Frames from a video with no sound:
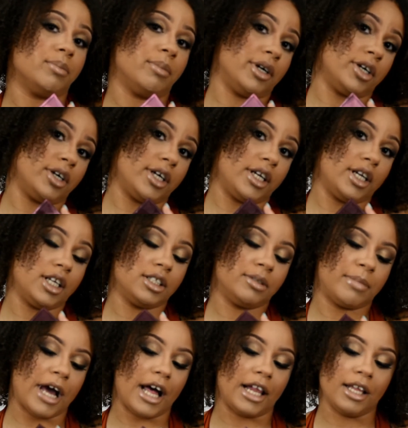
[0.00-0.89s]
a mirror in
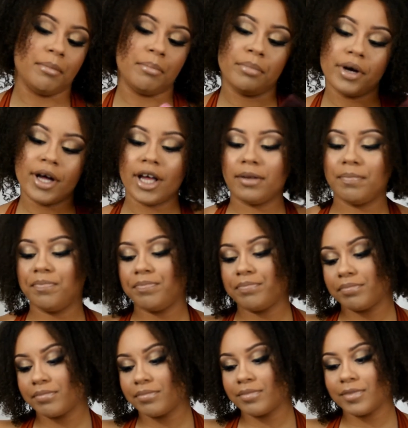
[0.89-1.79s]
this palette, but
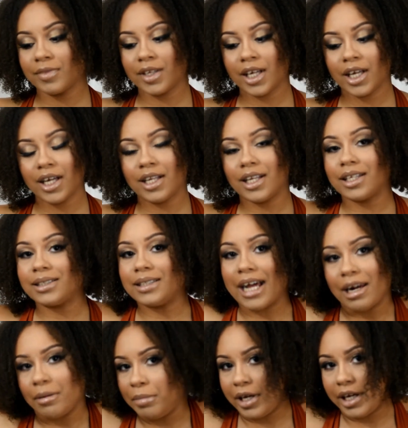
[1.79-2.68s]
it's
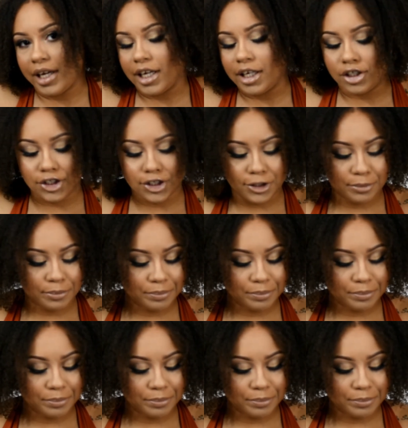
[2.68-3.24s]
not a big issue.